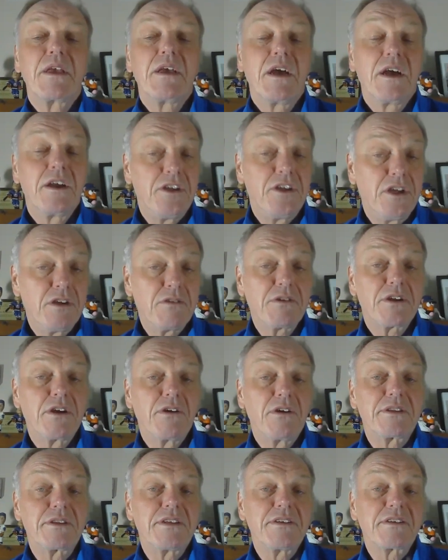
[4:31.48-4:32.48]
A year
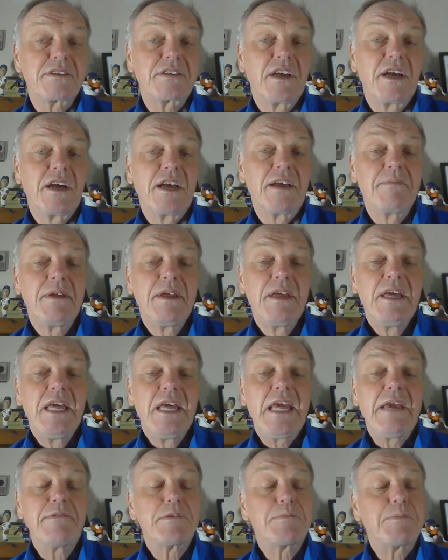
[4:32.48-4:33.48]
ago at this time,
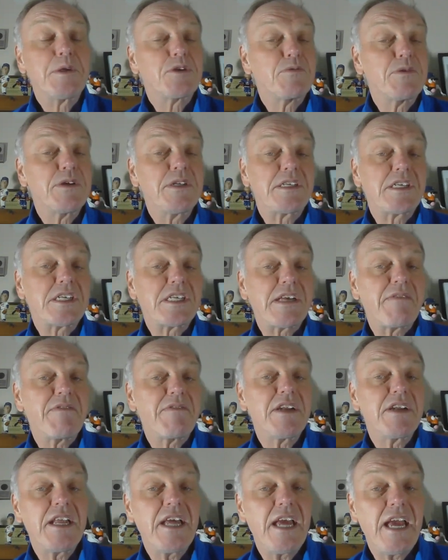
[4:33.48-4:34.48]
it was between
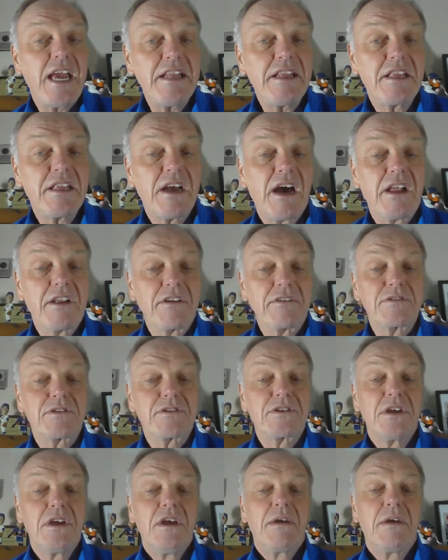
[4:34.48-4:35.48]
seven and eight
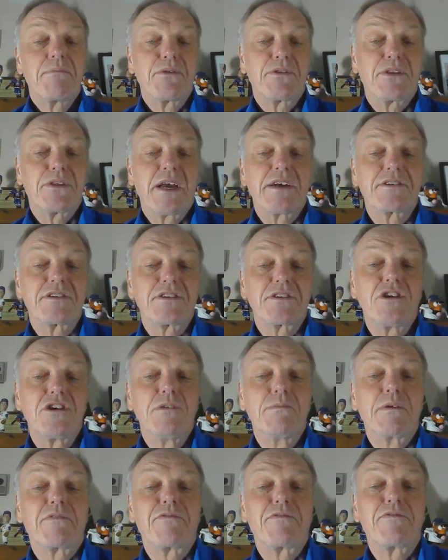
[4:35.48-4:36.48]
dollars per thousand
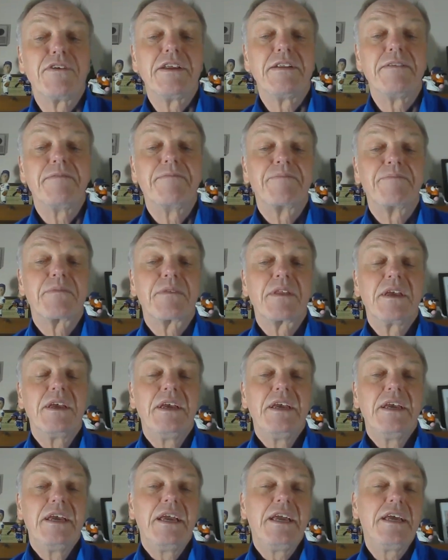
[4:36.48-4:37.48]
cubic feet.
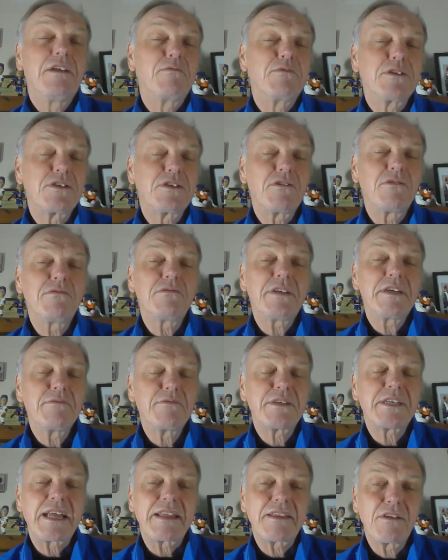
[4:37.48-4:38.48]
It was those it
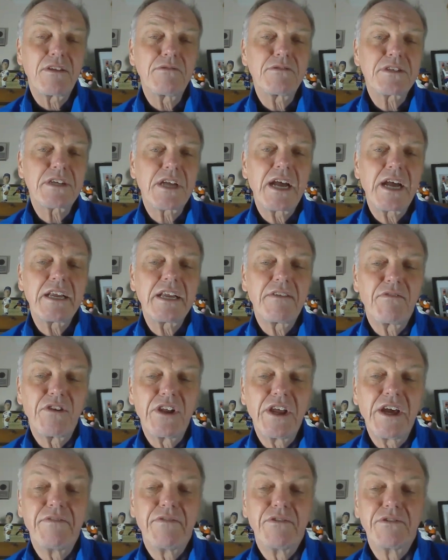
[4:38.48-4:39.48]
was at those kind of
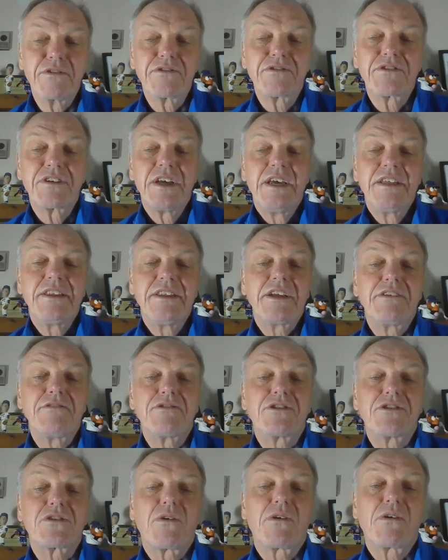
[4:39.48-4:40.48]
levels that you
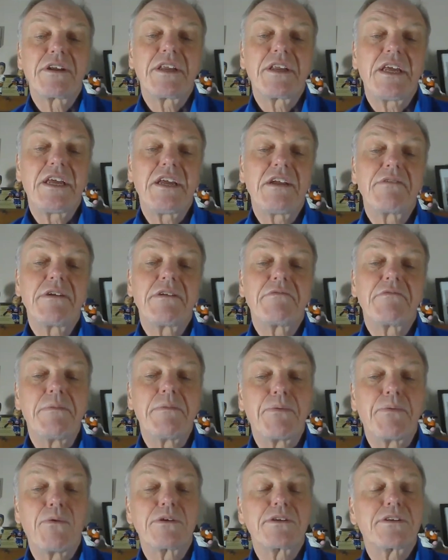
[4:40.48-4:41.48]
started hearing
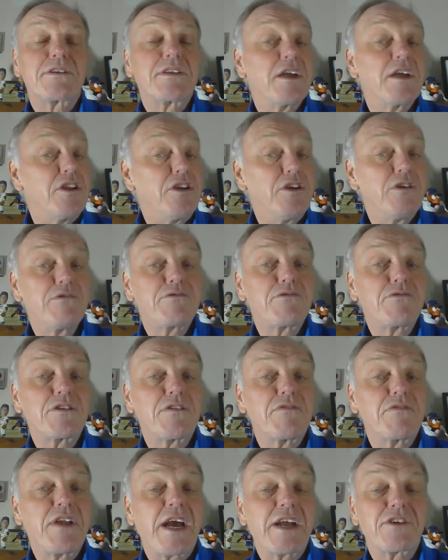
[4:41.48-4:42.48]
reports that users
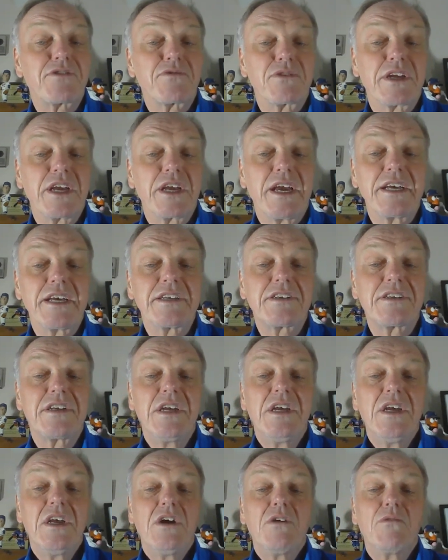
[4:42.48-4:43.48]
of natural gas
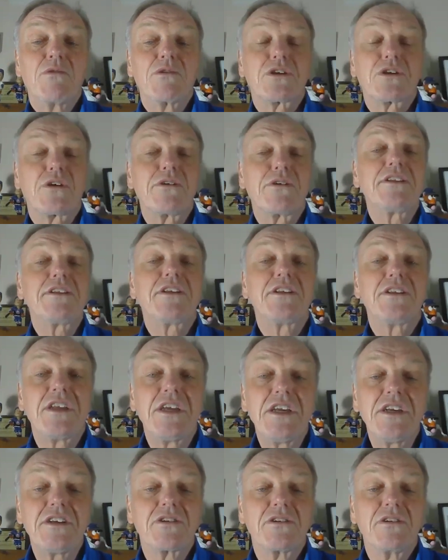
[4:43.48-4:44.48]
were turning to
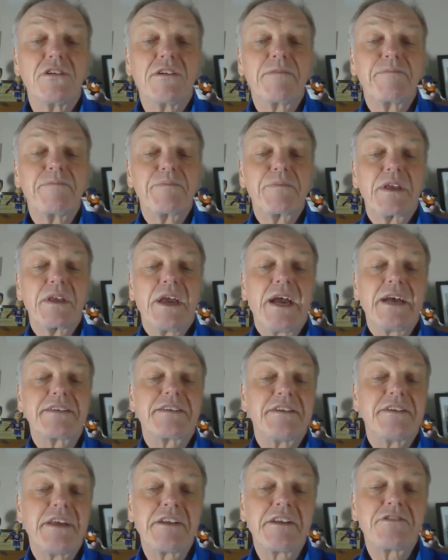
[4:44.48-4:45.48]
diesel as
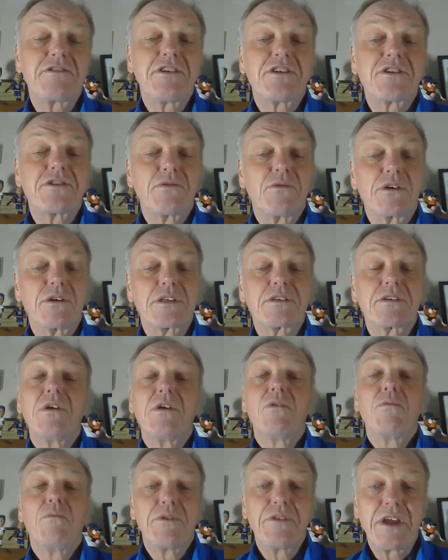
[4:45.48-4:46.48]
an energy source
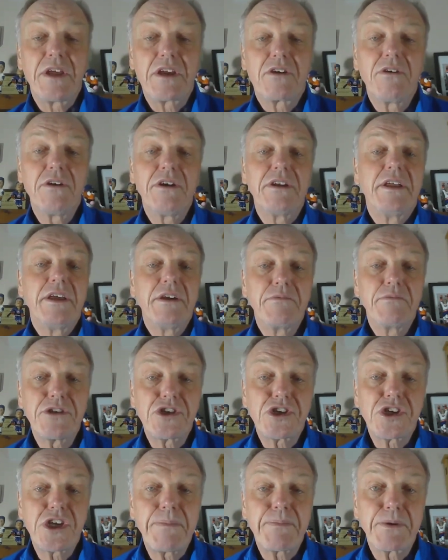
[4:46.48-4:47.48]
when they could. It was
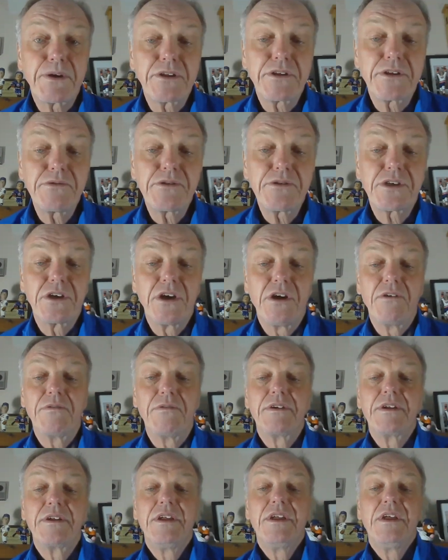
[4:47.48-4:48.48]
cheaper to do so.
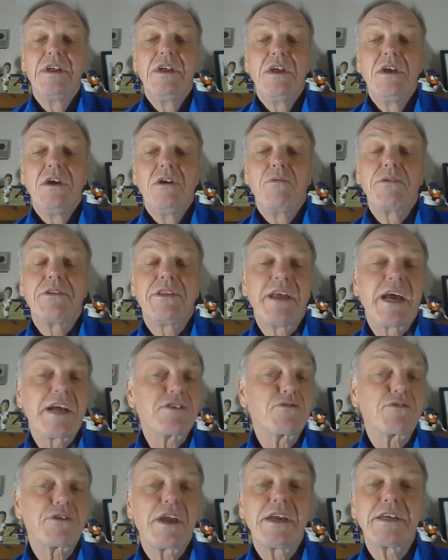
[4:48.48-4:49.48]
With
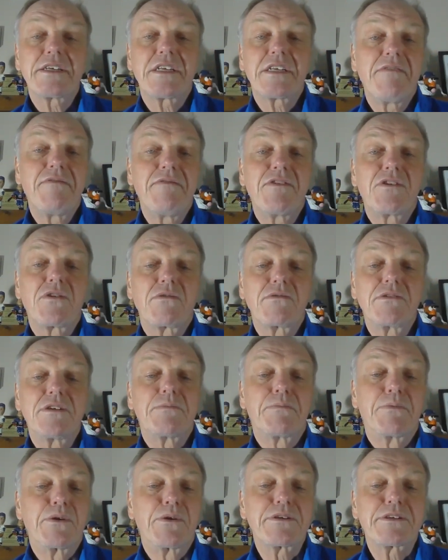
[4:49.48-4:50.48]
natural gas inventories
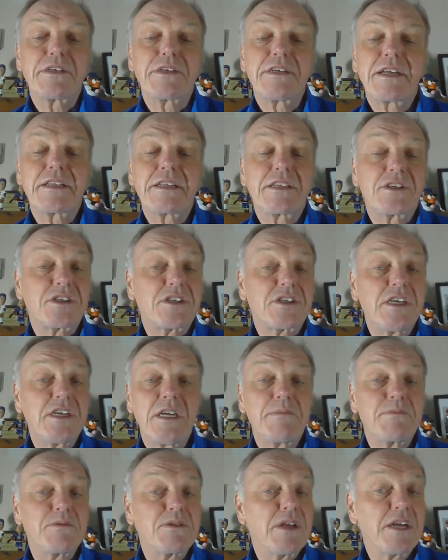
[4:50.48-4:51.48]
bursting at the
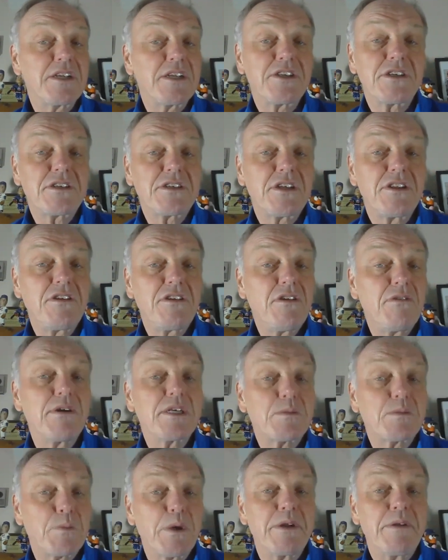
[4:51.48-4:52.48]
seams, not just in the
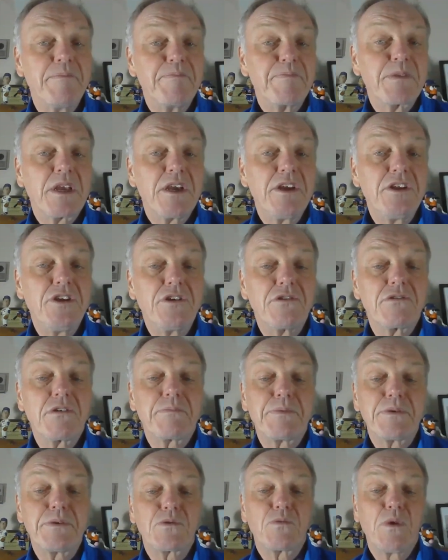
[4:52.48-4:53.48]
US, but in
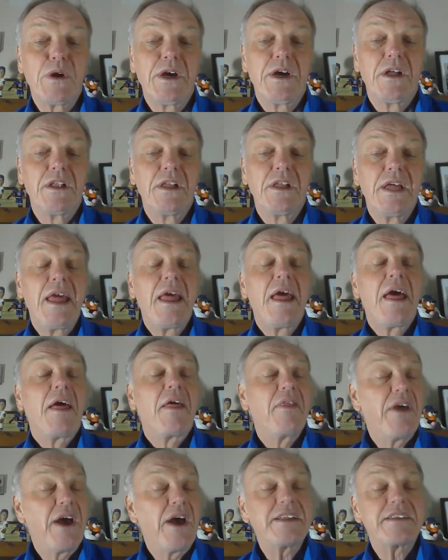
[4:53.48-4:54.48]
Europe as well,
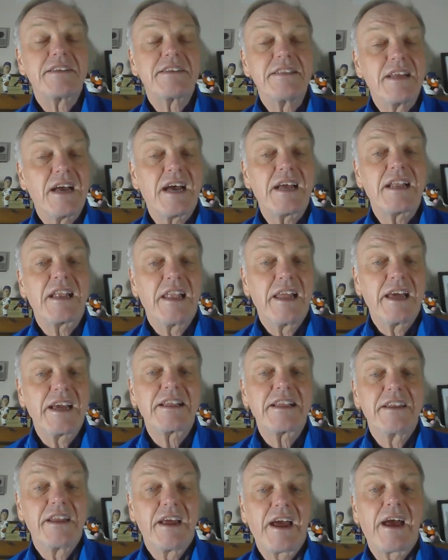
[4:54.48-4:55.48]
that is not
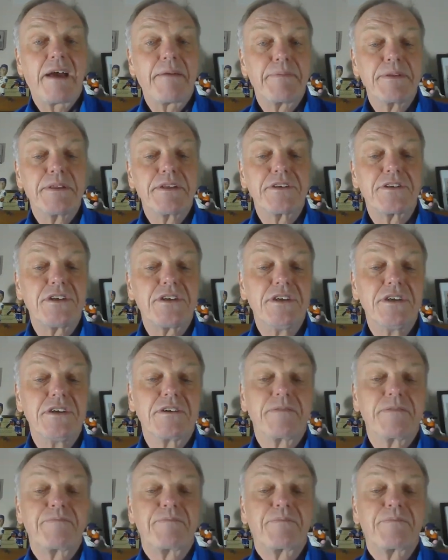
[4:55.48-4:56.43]
likely to happen this year.